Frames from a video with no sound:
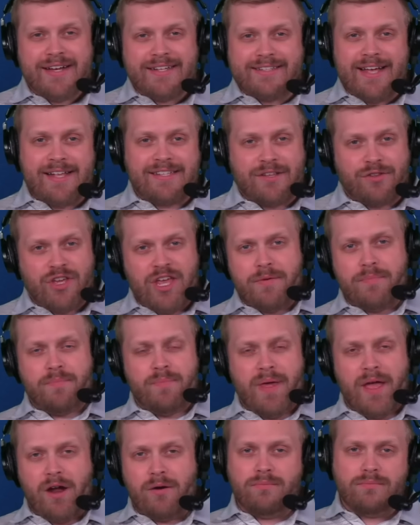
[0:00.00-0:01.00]
Titans have to keep
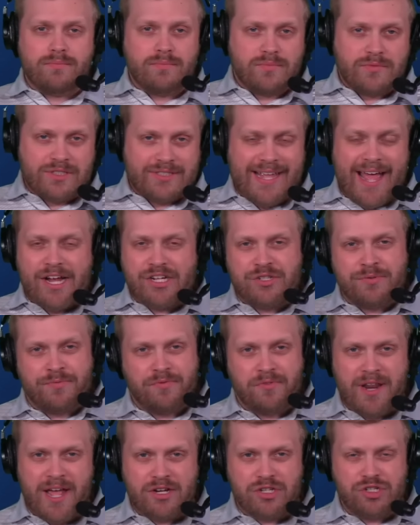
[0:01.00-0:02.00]
him there and stash him
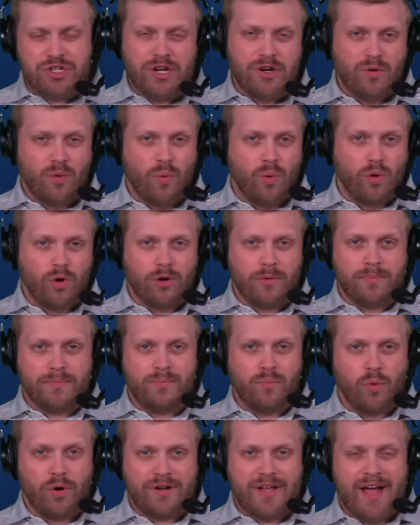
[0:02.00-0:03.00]
for next year or
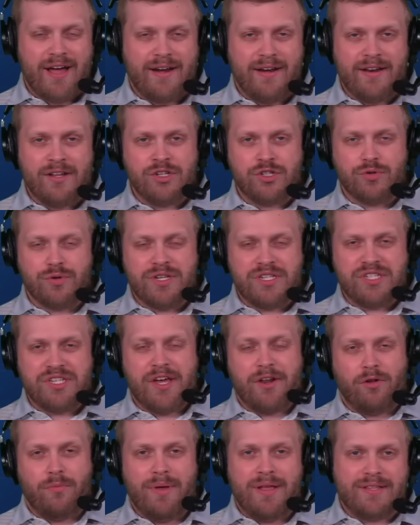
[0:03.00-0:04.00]
work out an injury
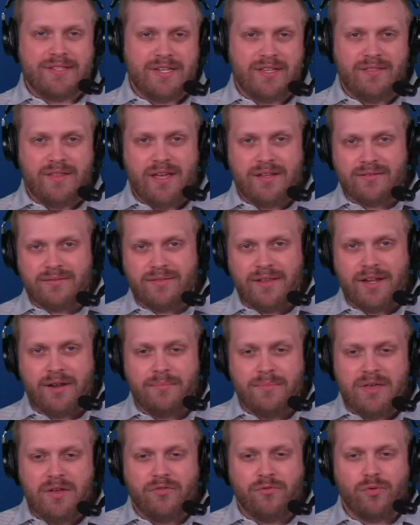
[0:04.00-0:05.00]
settlement and then let
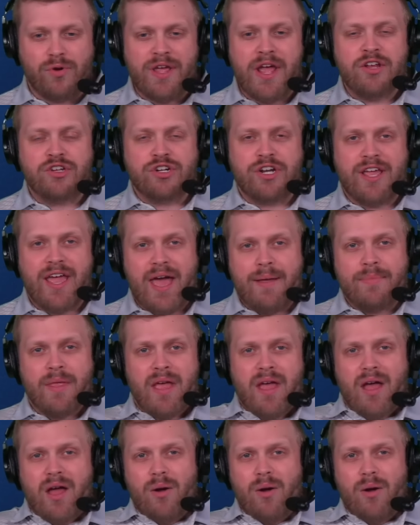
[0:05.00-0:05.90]
him be a free agent again.